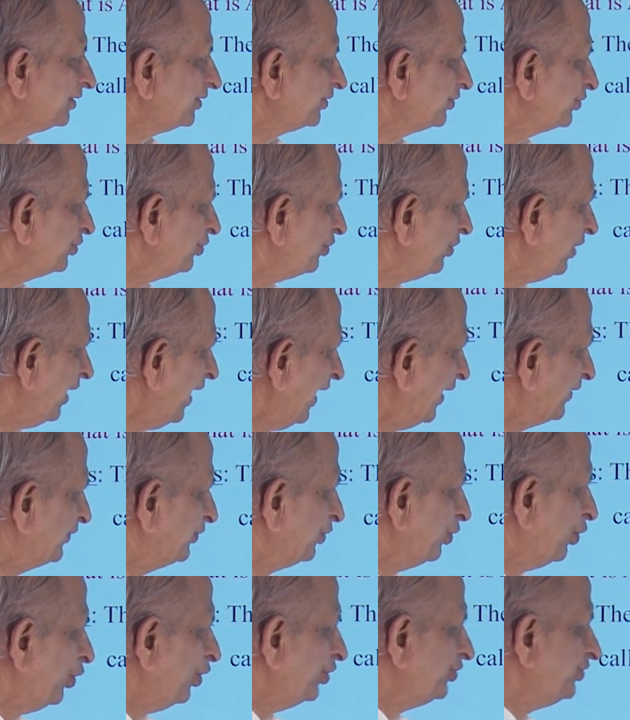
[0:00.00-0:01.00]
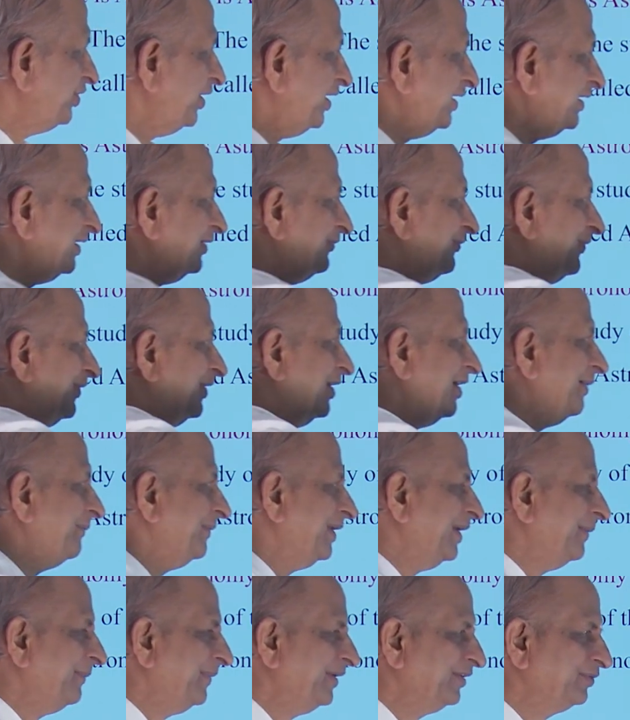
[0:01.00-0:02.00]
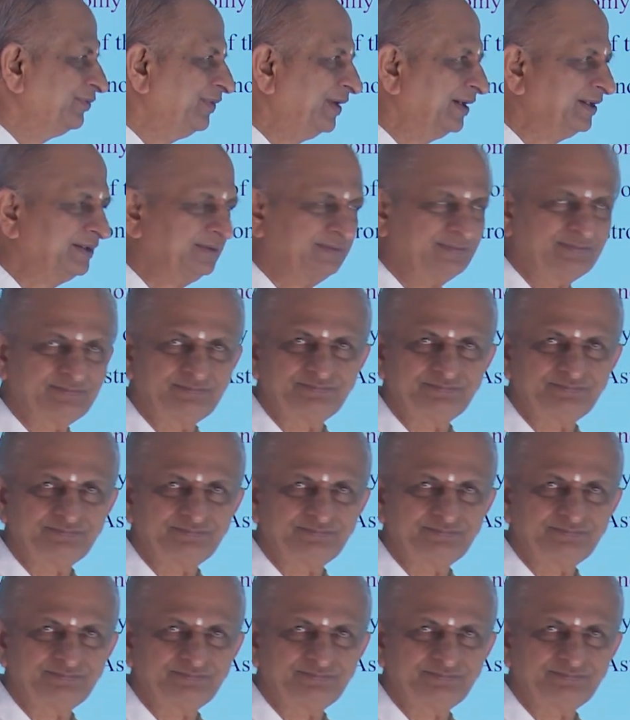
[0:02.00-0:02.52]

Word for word: So associated phenomena means what?